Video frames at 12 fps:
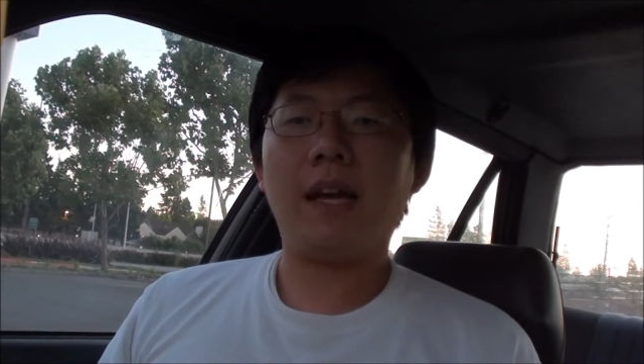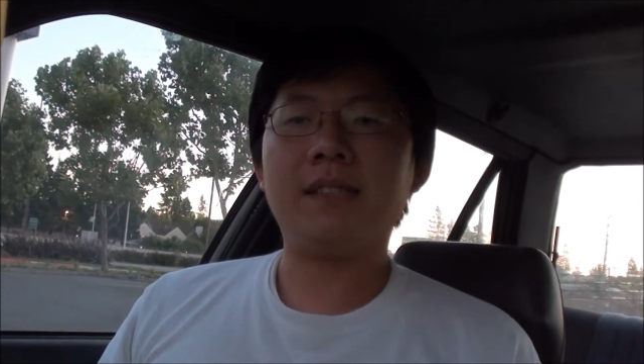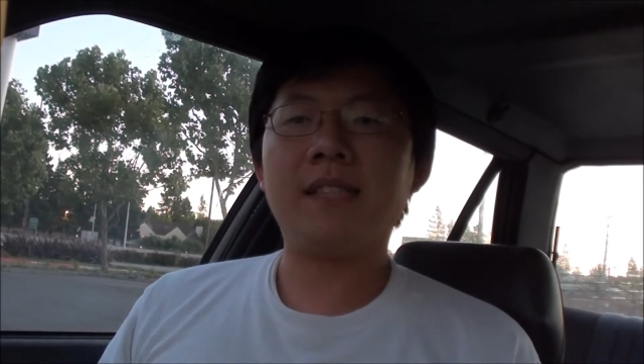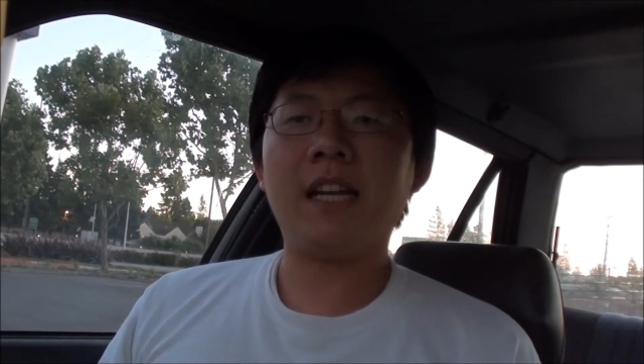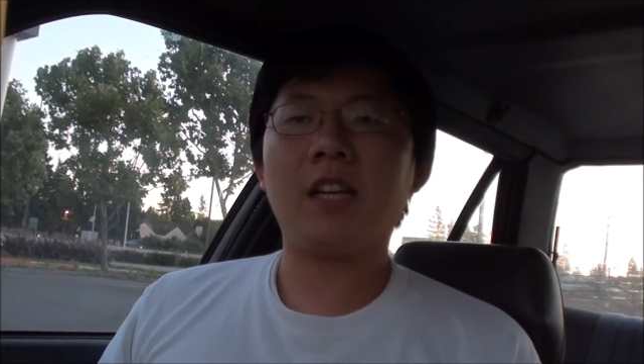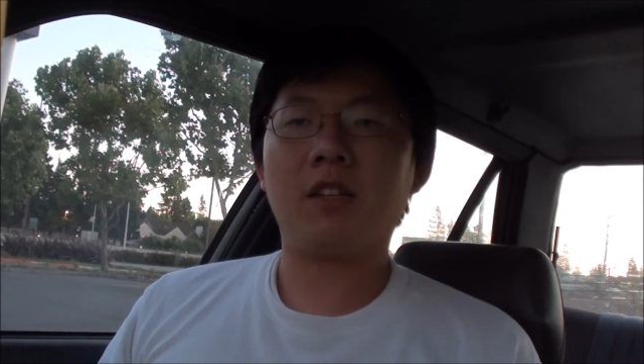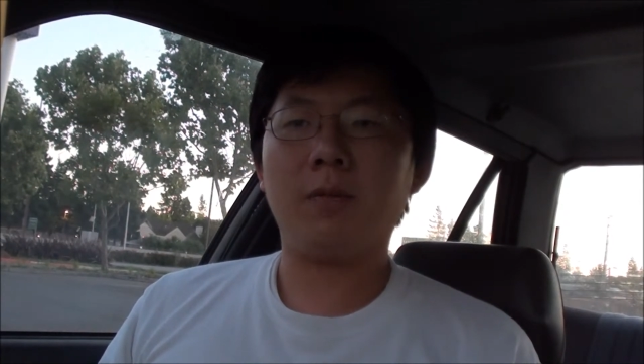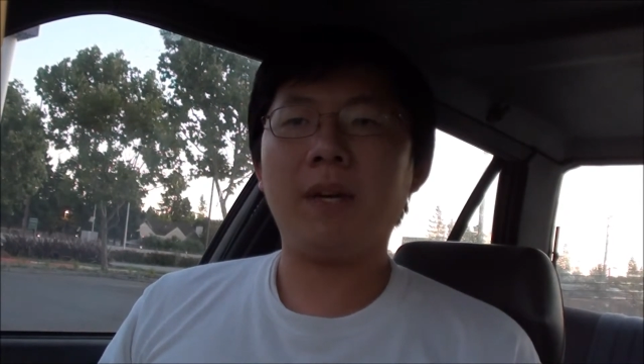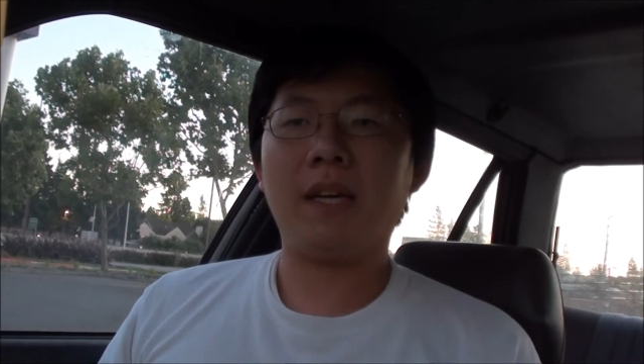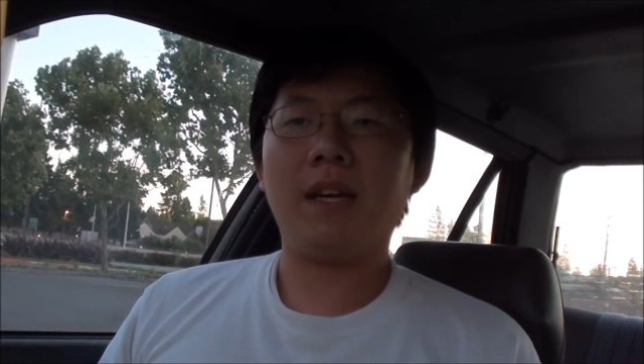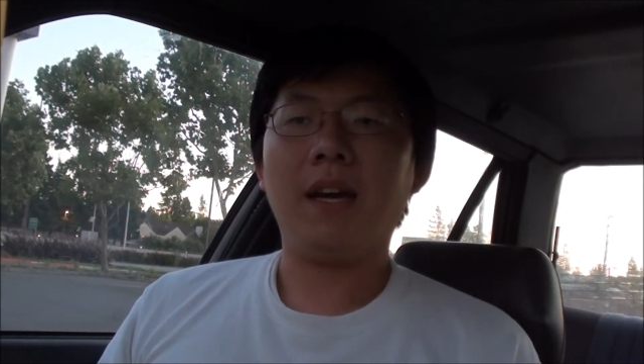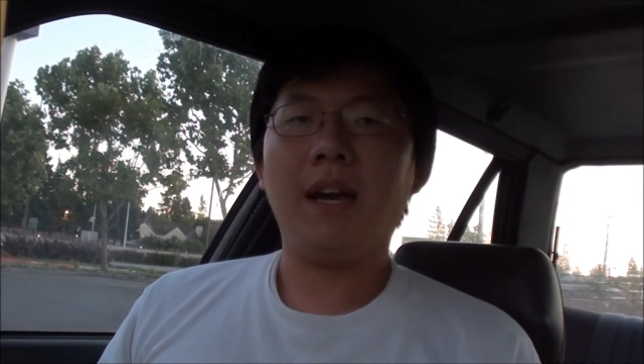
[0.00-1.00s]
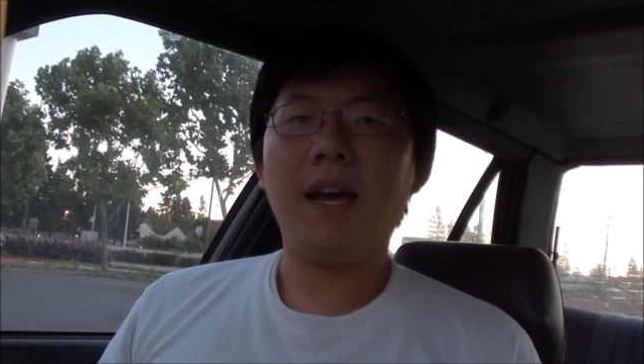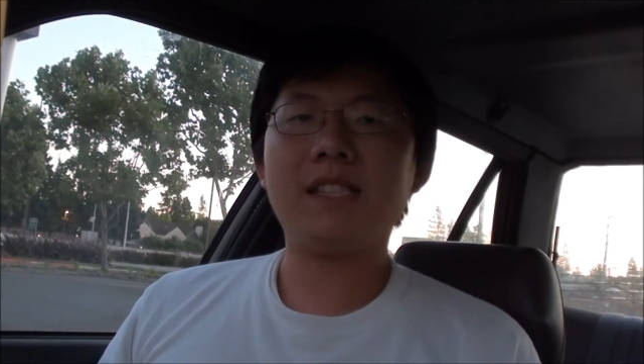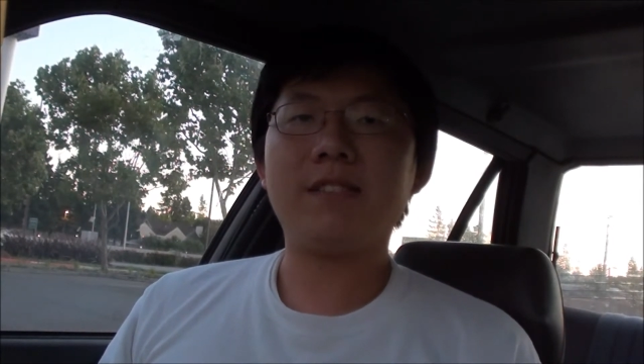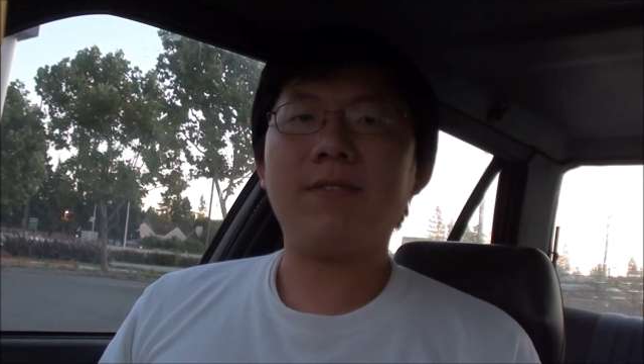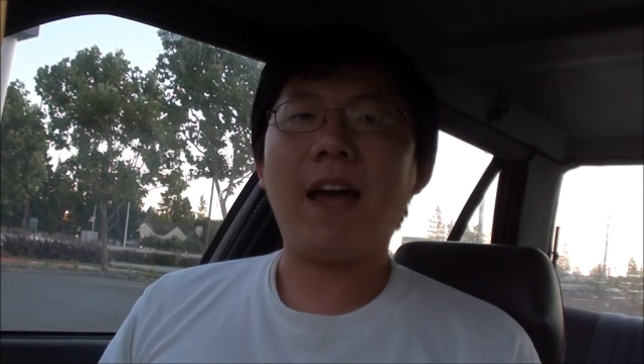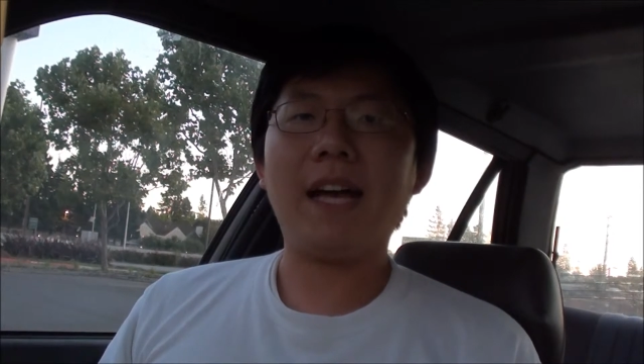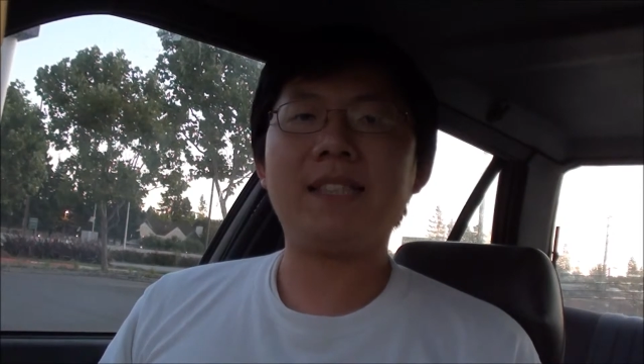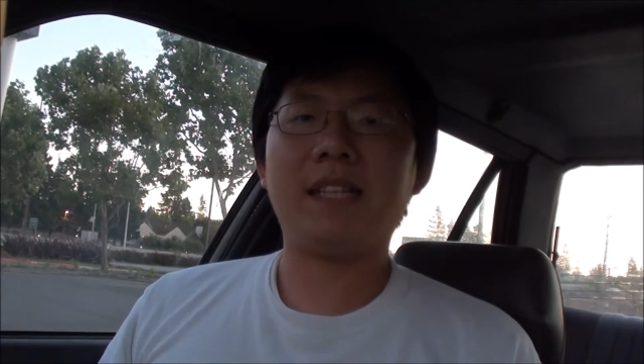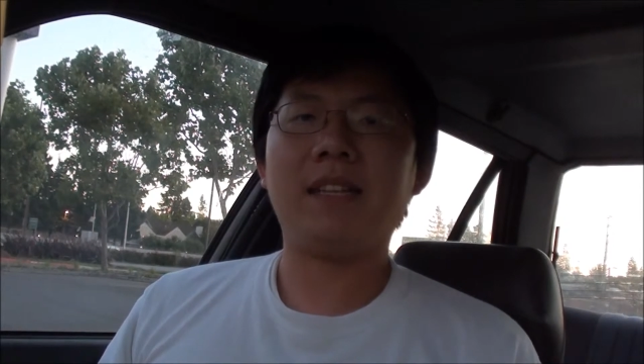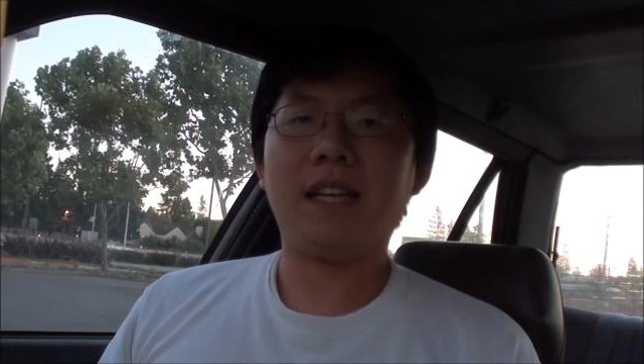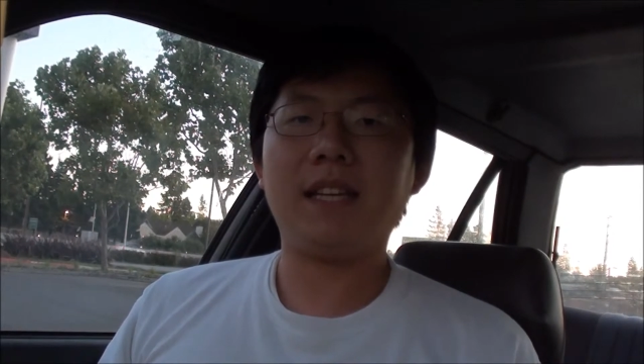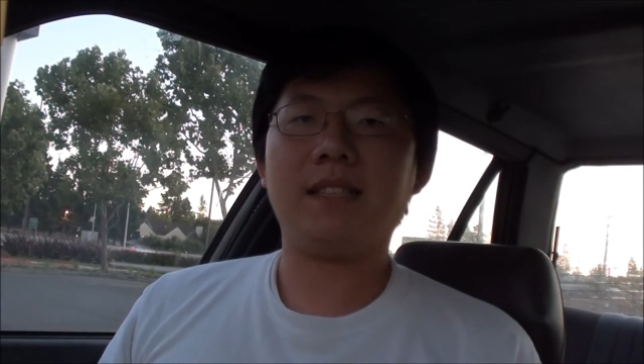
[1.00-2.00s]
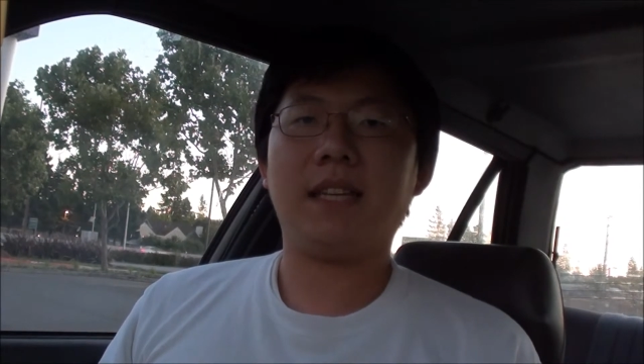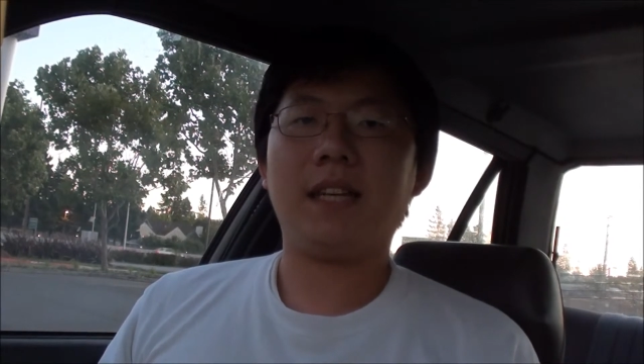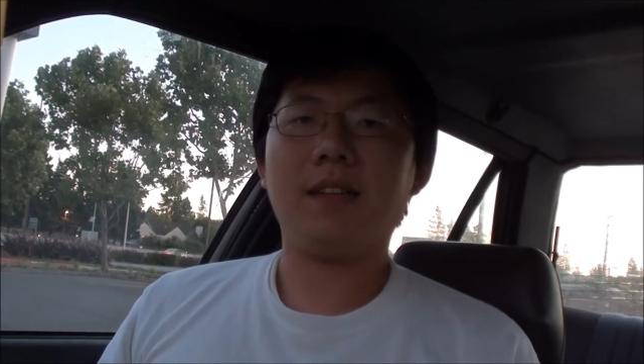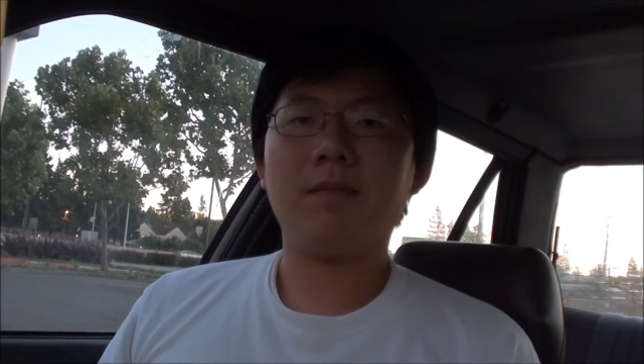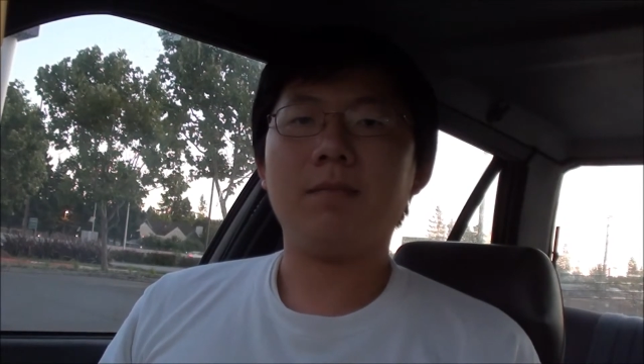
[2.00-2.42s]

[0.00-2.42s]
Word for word: and send it to me. It's fast and easy.